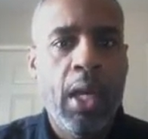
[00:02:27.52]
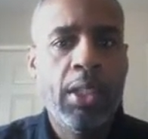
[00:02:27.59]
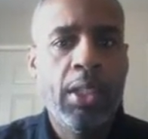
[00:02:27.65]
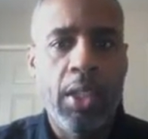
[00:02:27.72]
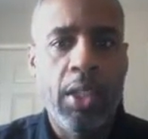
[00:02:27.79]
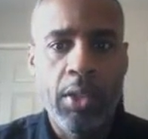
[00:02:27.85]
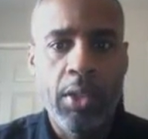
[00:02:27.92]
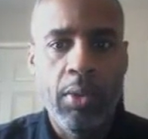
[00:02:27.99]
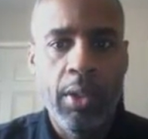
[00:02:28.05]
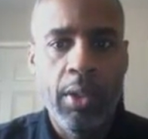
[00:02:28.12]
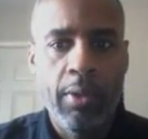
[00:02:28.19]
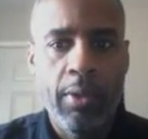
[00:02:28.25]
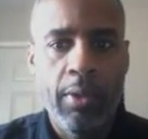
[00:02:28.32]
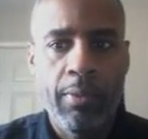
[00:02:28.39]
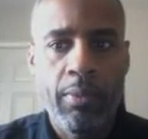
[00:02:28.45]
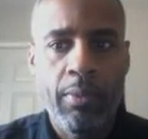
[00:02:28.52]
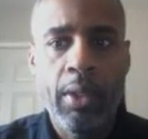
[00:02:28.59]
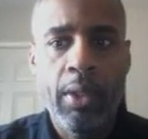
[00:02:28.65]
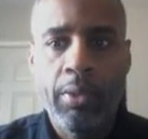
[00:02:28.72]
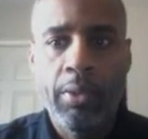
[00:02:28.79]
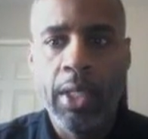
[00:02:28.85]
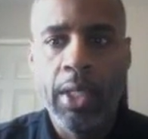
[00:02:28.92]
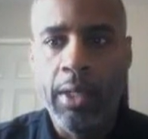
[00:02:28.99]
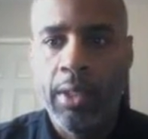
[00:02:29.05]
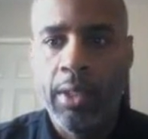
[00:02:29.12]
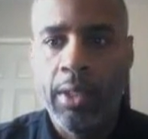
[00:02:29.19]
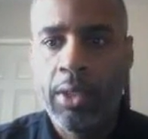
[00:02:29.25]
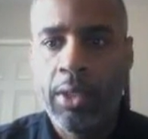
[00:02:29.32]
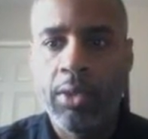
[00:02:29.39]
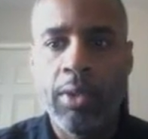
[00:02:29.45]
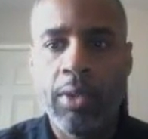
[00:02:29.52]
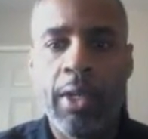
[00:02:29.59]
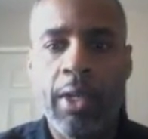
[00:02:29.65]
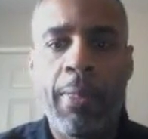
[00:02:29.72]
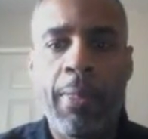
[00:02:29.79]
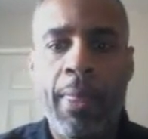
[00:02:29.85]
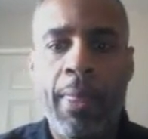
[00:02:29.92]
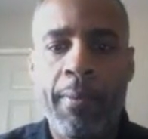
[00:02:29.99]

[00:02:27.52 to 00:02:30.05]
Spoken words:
I tell you what. Well, yeah, let's do that.